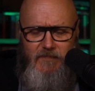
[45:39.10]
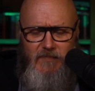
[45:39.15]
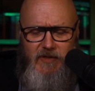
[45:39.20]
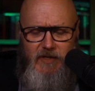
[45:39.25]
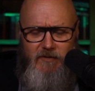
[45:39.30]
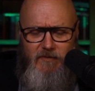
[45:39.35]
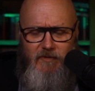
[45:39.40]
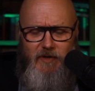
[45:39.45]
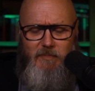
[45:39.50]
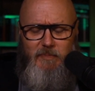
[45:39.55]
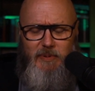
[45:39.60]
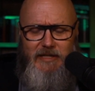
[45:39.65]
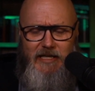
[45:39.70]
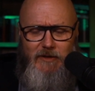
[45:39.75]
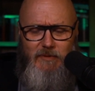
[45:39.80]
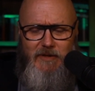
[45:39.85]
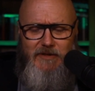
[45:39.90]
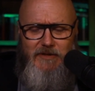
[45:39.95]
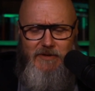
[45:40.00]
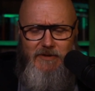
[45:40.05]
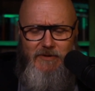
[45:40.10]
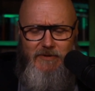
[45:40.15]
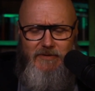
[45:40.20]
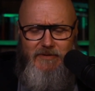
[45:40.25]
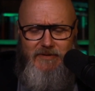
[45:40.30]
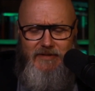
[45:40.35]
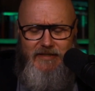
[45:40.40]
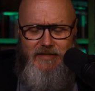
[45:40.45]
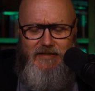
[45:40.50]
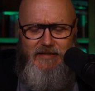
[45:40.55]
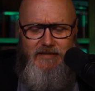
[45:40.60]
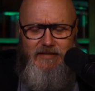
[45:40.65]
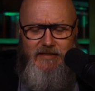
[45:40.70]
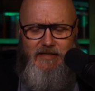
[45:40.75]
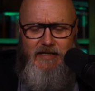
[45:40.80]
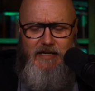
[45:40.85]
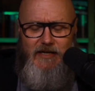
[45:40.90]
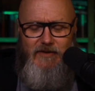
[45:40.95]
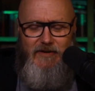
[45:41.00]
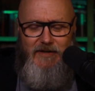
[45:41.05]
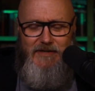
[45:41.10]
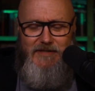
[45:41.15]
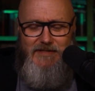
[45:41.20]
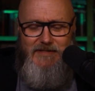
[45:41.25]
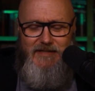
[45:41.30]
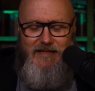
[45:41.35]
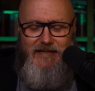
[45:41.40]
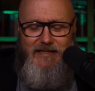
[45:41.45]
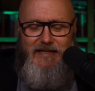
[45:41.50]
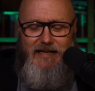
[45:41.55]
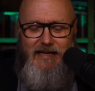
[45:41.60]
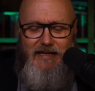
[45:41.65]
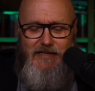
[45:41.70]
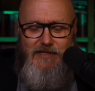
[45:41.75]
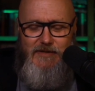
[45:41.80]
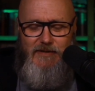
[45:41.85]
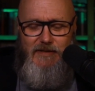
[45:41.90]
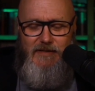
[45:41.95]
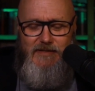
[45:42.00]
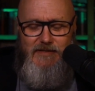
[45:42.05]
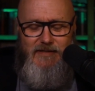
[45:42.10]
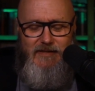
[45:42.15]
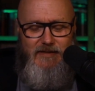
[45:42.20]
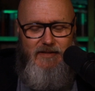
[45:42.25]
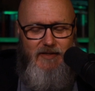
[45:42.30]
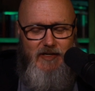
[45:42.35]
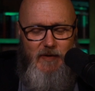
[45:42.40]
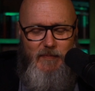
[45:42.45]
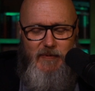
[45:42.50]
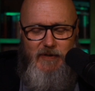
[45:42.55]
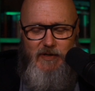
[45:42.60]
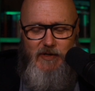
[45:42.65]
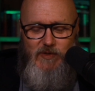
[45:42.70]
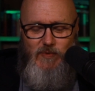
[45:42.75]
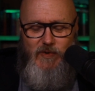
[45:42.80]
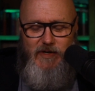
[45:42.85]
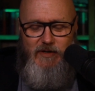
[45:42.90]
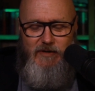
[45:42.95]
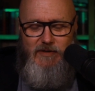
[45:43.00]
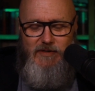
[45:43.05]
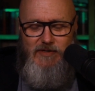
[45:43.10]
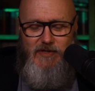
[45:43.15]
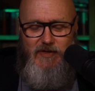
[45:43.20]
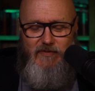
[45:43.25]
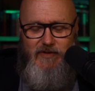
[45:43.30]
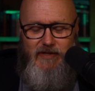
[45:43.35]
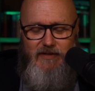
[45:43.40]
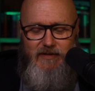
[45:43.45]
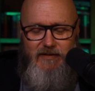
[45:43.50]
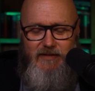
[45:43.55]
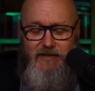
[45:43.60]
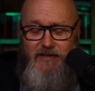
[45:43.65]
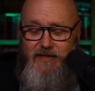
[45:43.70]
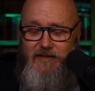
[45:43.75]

we plead with you to hear us and to answer us, not because we are deserving,